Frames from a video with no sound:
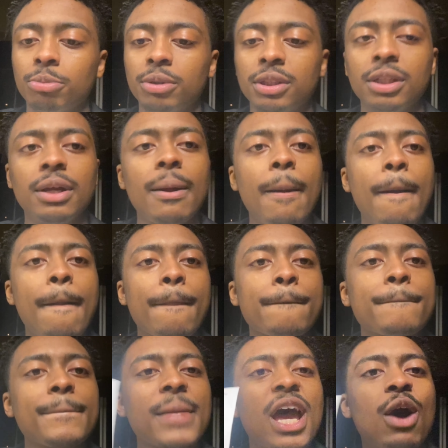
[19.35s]
But
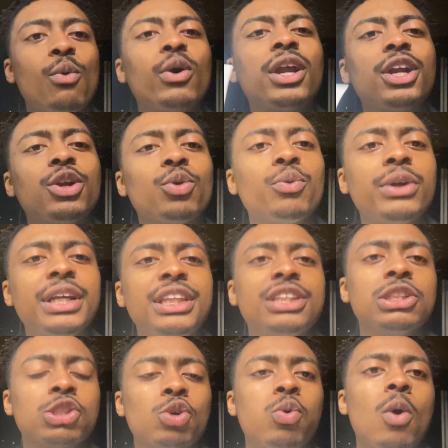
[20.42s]
I wanted to read
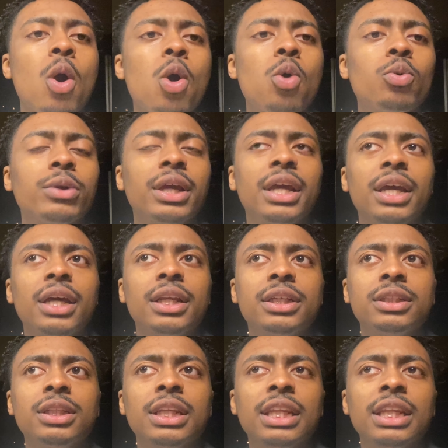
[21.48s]
this quote and